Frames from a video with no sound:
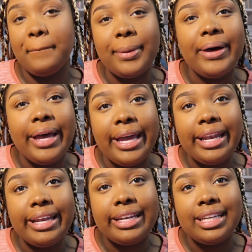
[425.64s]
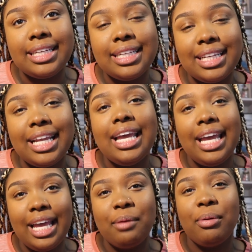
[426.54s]
but
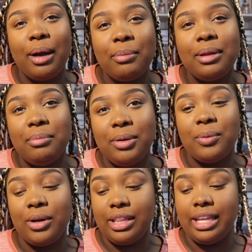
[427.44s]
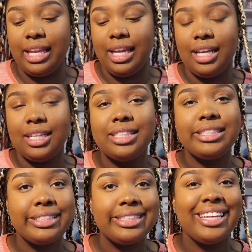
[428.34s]
it'd probably be worth getting
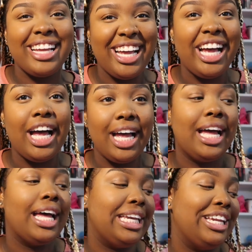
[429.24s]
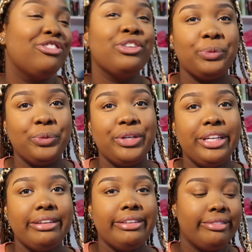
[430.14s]
a different one,
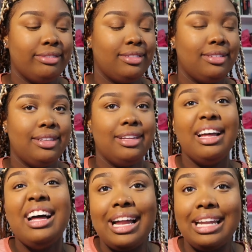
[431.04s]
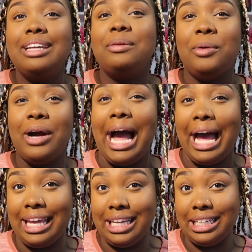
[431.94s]
a little more
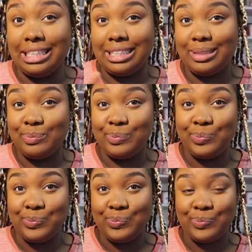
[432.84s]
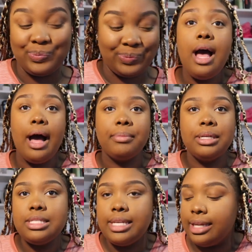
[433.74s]
high end. I'm
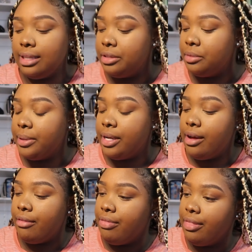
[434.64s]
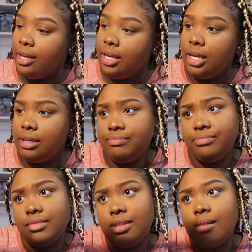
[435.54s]
gonna take a little bit of the
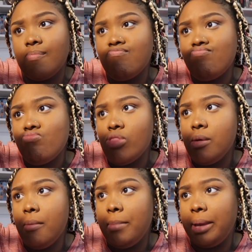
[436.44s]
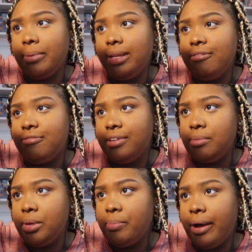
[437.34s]
Maybelline
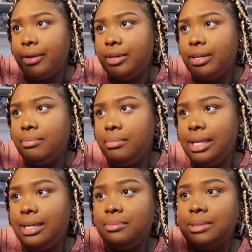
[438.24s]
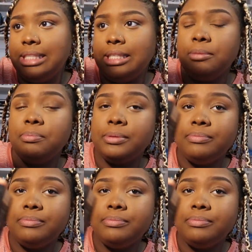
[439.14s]
Fit Me powder in medium deep,